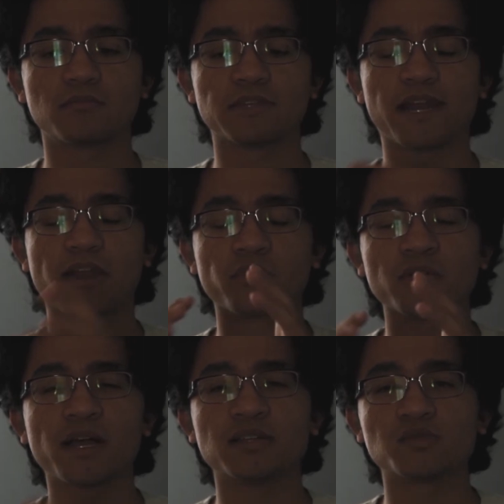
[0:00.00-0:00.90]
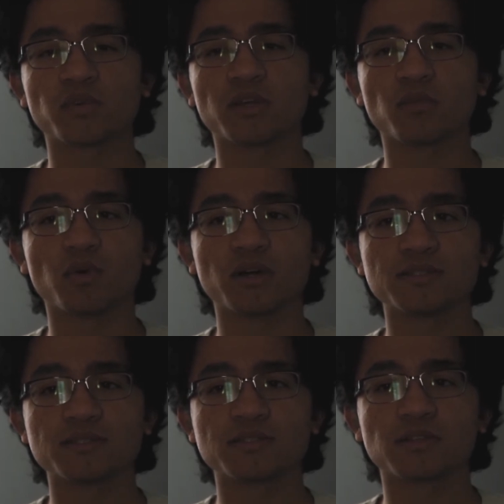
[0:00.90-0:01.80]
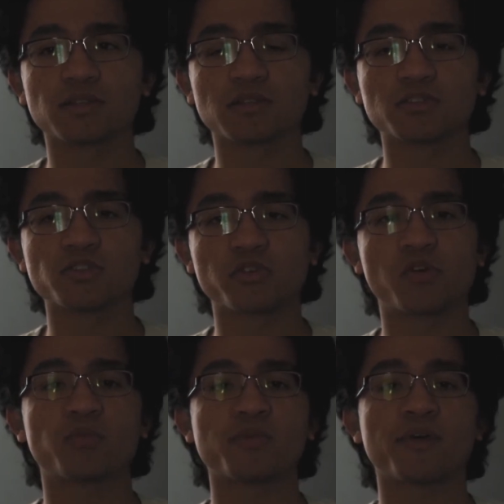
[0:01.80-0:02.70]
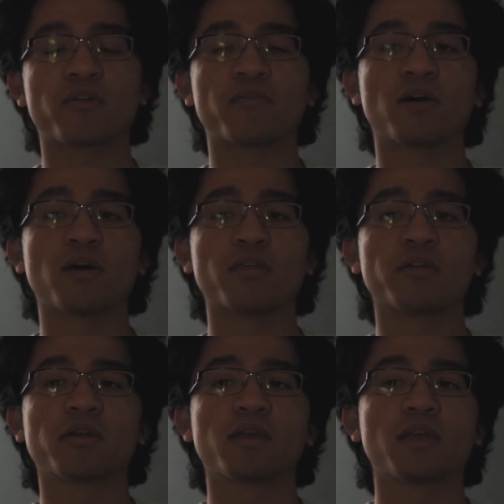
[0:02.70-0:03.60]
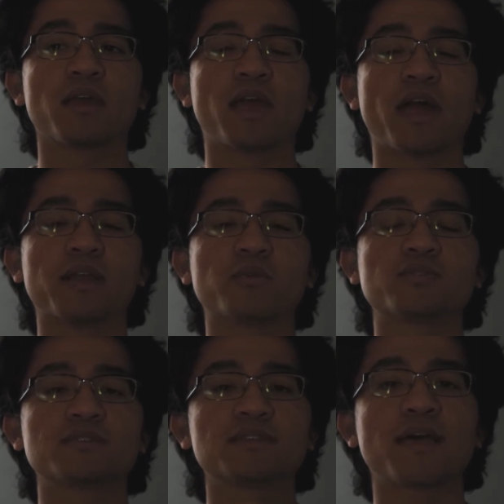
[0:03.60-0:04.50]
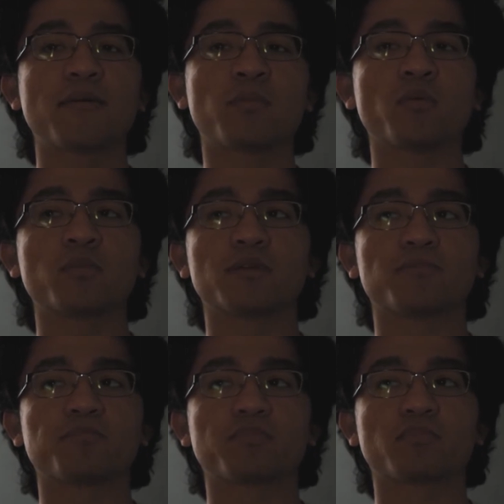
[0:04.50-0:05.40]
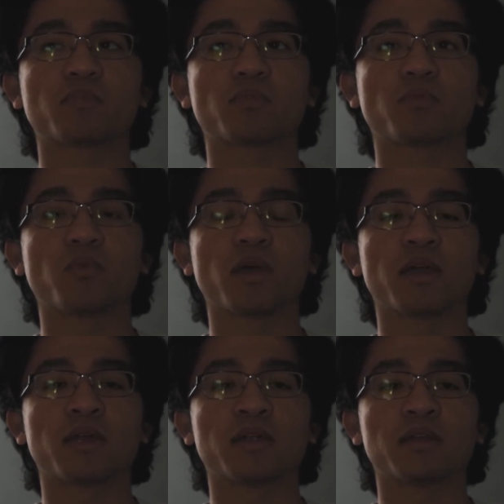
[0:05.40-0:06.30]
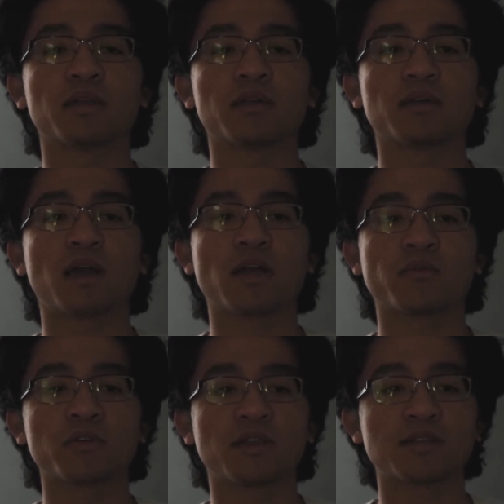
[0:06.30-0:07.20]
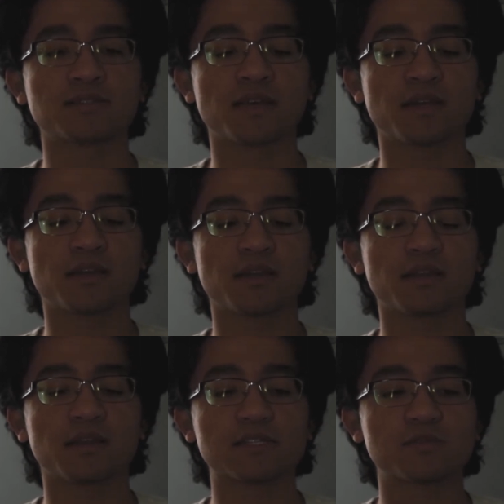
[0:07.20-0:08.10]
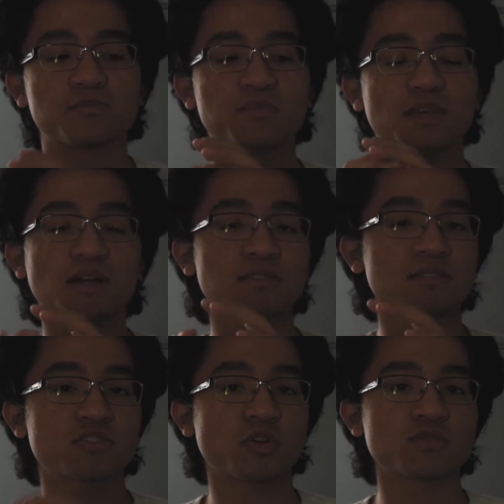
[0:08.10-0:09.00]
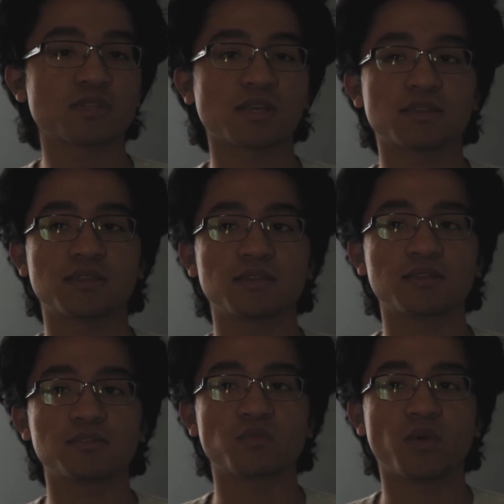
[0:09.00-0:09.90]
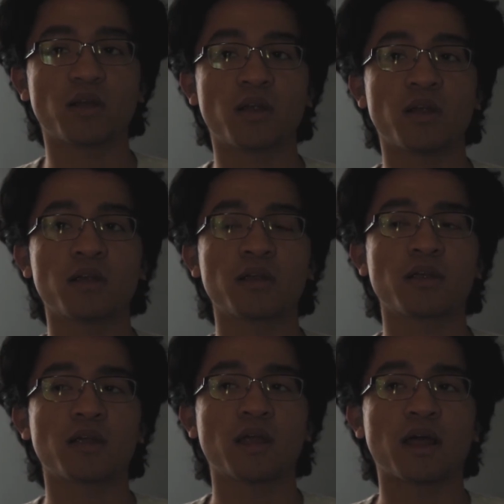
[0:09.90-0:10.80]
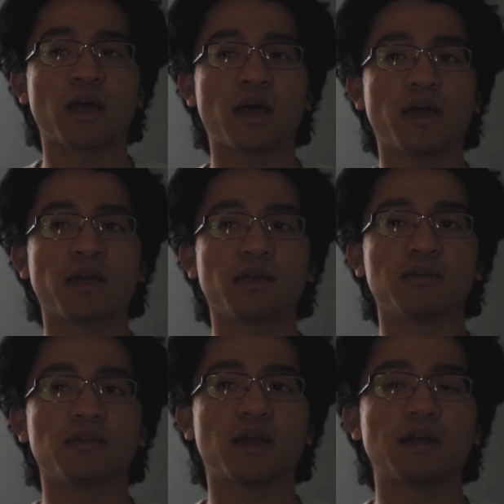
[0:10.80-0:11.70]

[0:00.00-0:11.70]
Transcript: realized what it was to grow up without a father. And it was in that moment when I realized that it's because of shows like these where I